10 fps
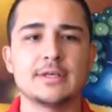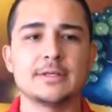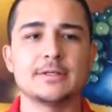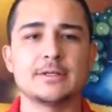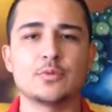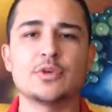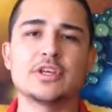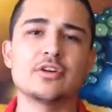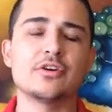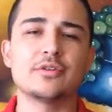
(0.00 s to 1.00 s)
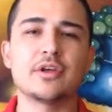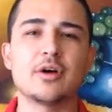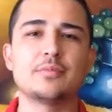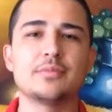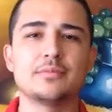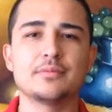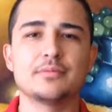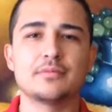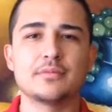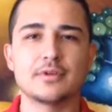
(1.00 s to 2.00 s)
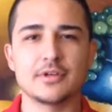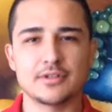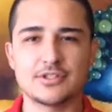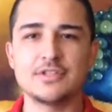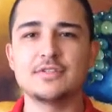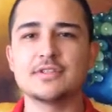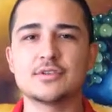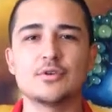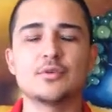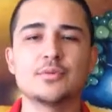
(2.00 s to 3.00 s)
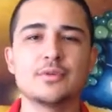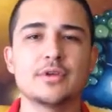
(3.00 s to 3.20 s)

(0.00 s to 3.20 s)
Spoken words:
And we can all help achieve this goal